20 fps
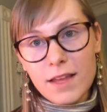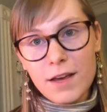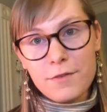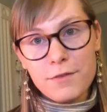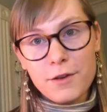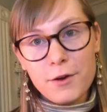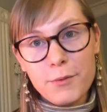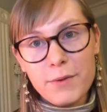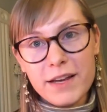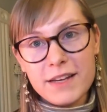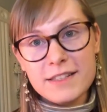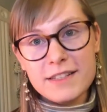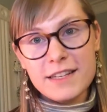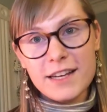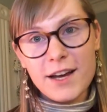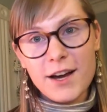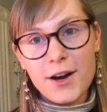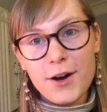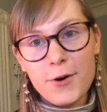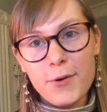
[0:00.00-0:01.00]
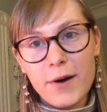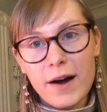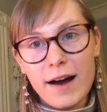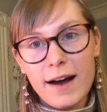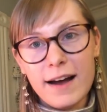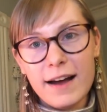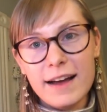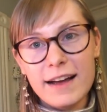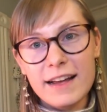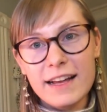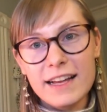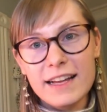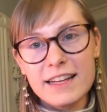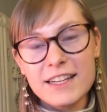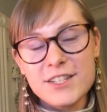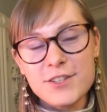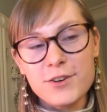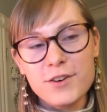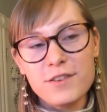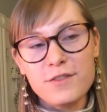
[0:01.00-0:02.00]
A few weeks ago, I
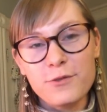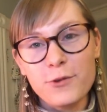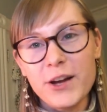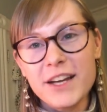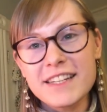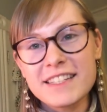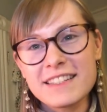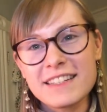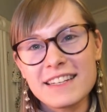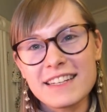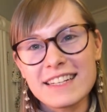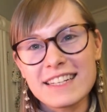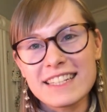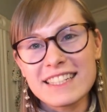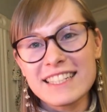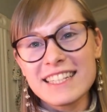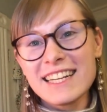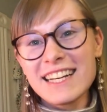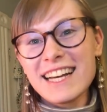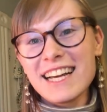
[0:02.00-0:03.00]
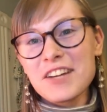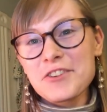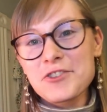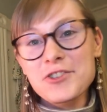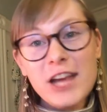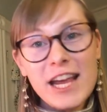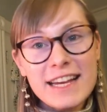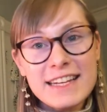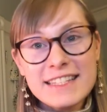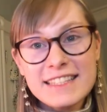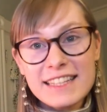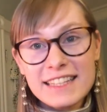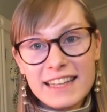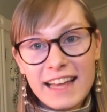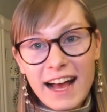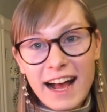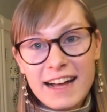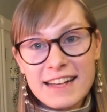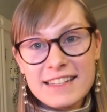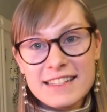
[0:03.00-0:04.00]
sort of went to chase the
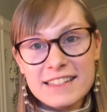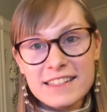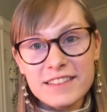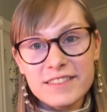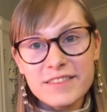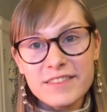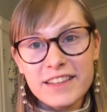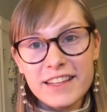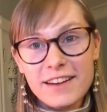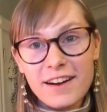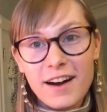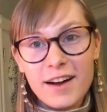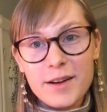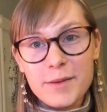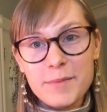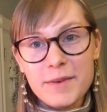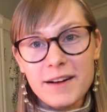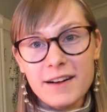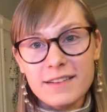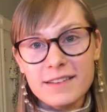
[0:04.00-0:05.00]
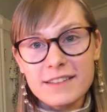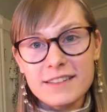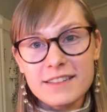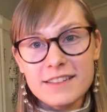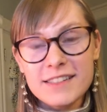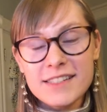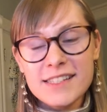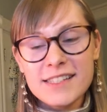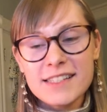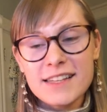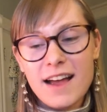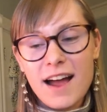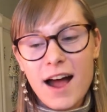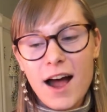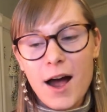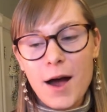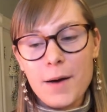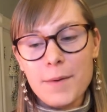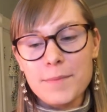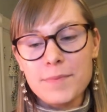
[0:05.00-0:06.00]
last of the autumn colors
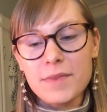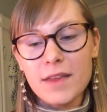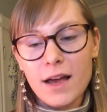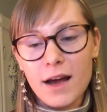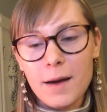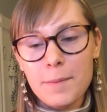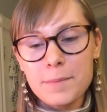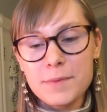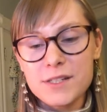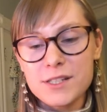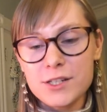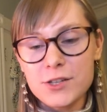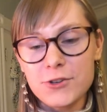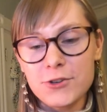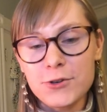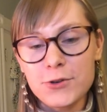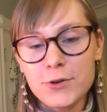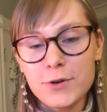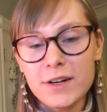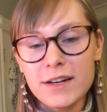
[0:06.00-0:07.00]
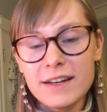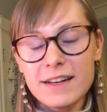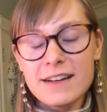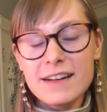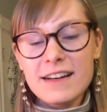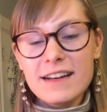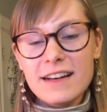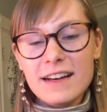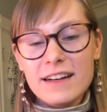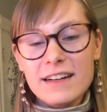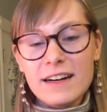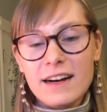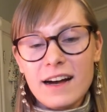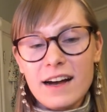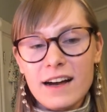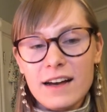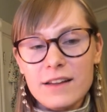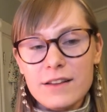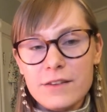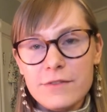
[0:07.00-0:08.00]
um, up to
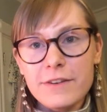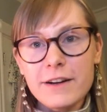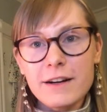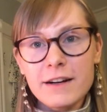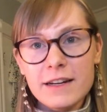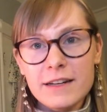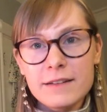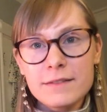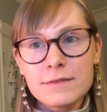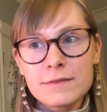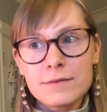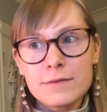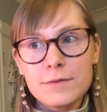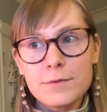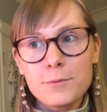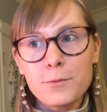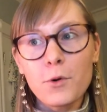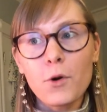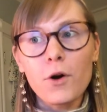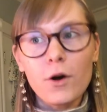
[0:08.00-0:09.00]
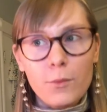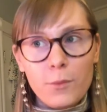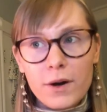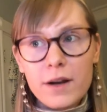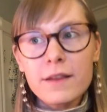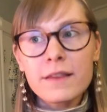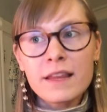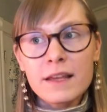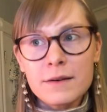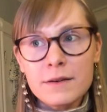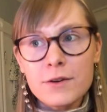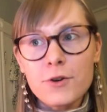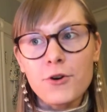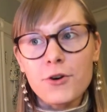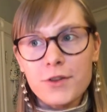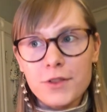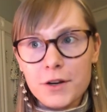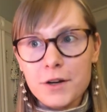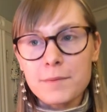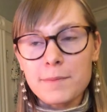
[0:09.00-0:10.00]
uh, the very or one of the
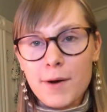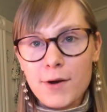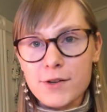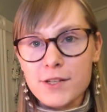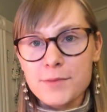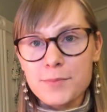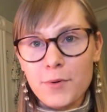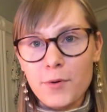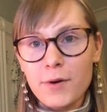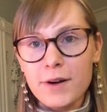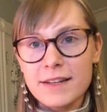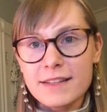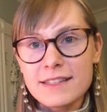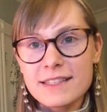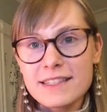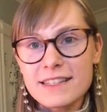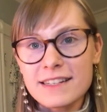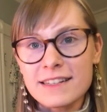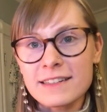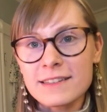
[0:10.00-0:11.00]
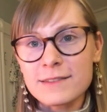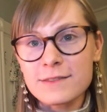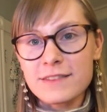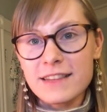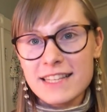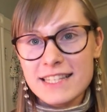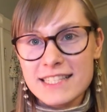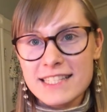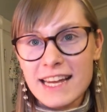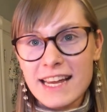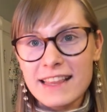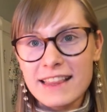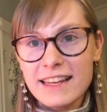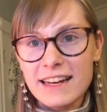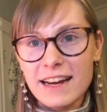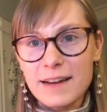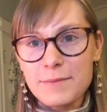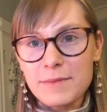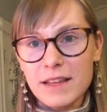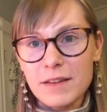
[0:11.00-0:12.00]
northernmost points of the state
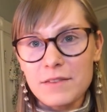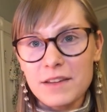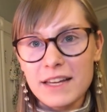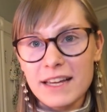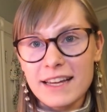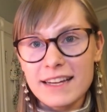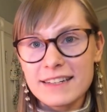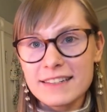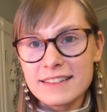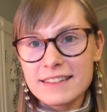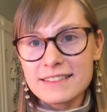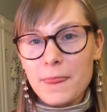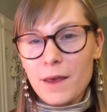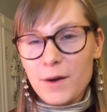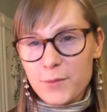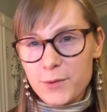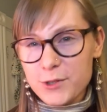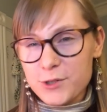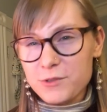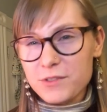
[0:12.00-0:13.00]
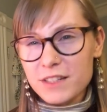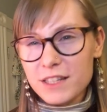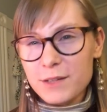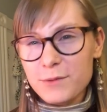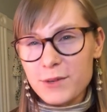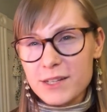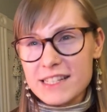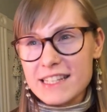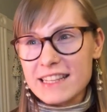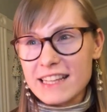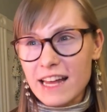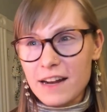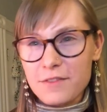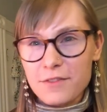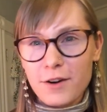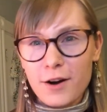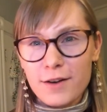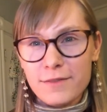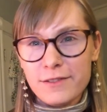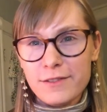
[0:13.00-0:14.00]
that I'm living in, which really wasn't that
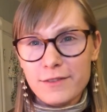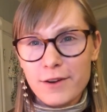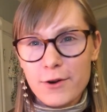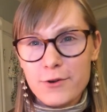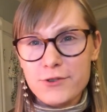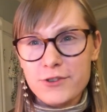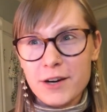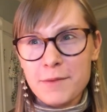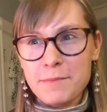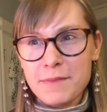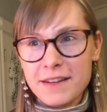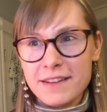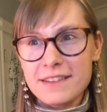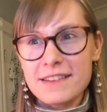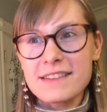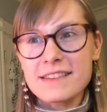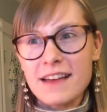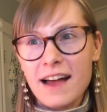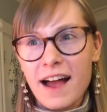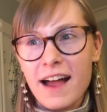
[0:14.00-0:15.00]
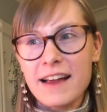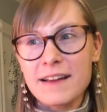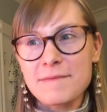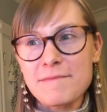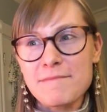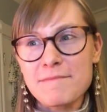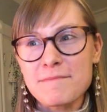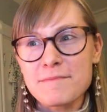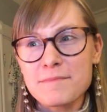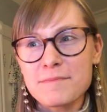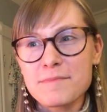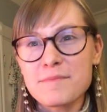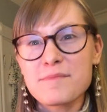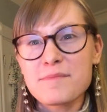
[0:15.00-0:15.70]
far of a road trip because I am